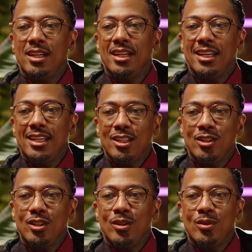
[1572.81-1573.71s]

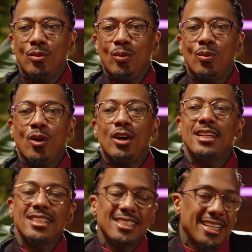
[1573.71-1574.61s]

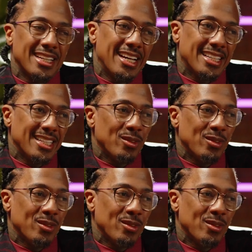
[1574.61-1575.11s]
wanting to connect.